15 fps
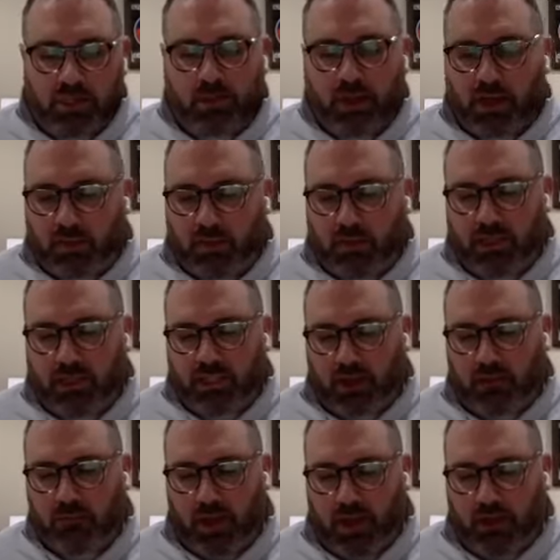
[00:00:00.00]
explanatory
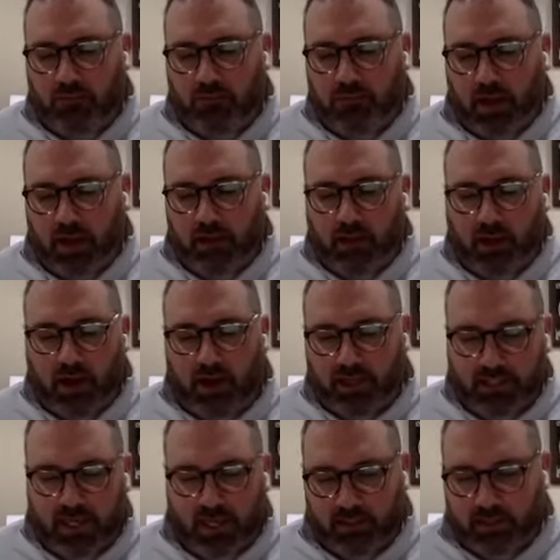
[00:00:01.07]
design made a lot
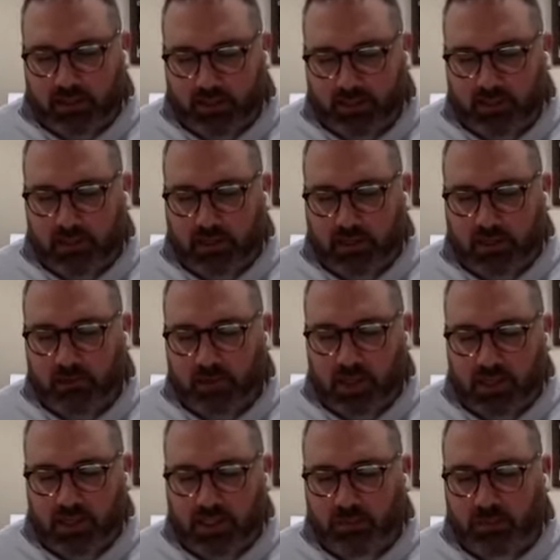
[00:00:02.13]
of sense,
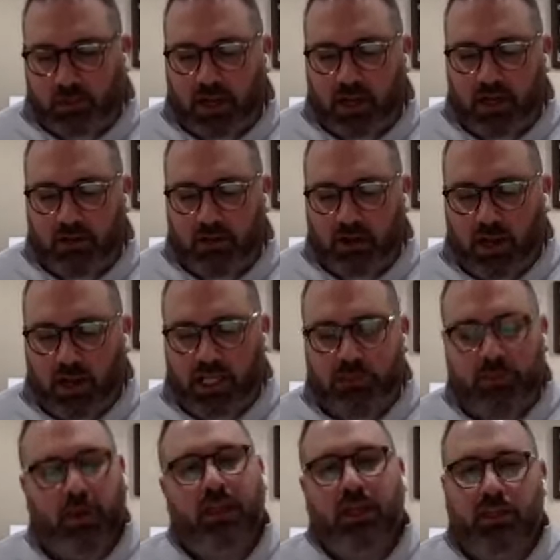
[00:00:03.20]
because I'm trying to
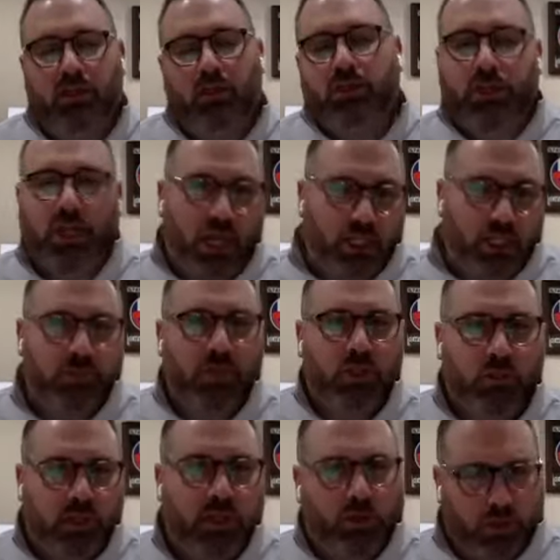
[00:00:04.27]
explain the association
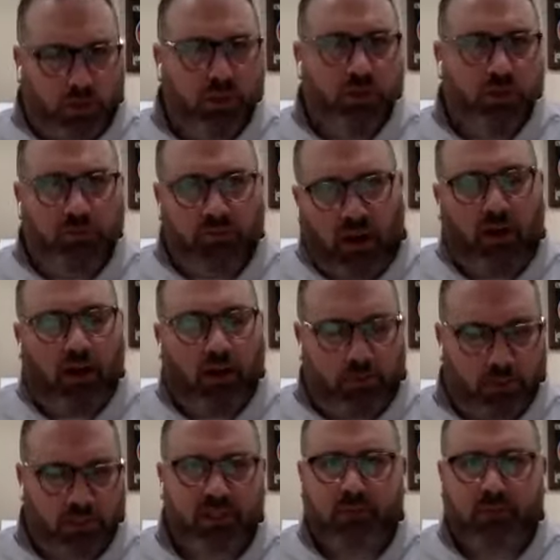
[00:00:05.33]
between those two
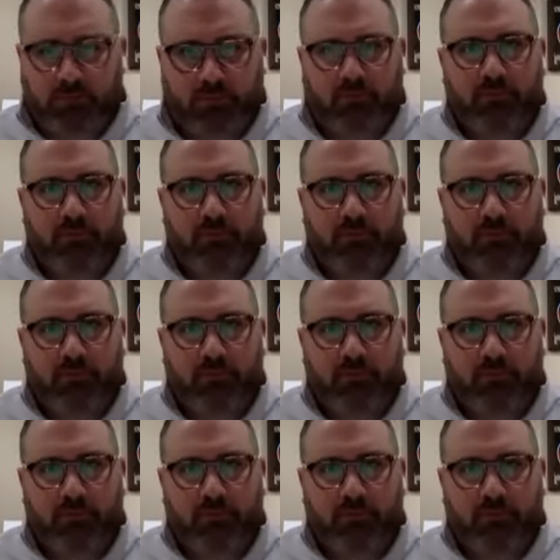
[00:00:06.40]
variables.